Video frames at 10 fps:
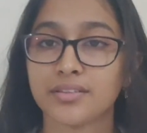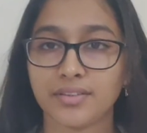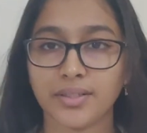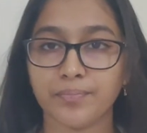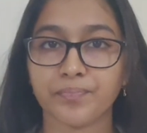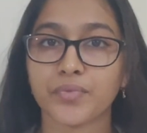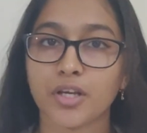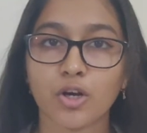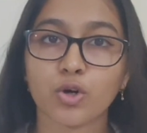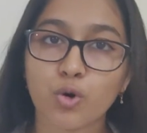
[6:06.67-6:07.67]
3.
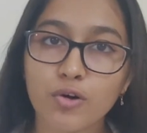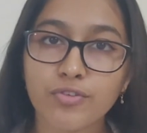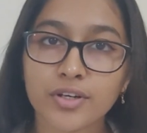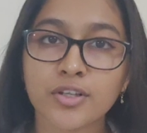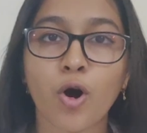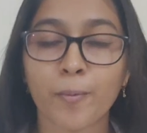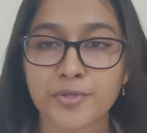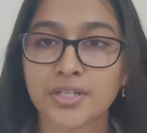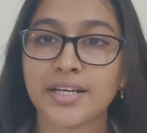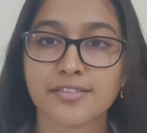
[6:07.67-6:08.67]
Go for the
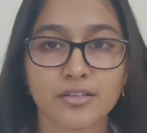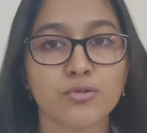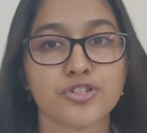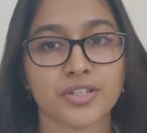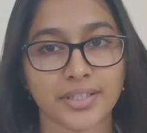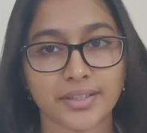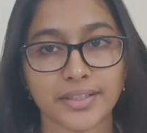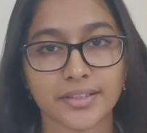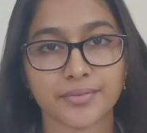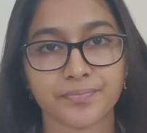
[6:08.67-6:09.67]
option exclusion
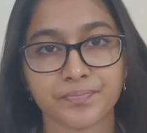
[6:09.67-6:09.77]
technique.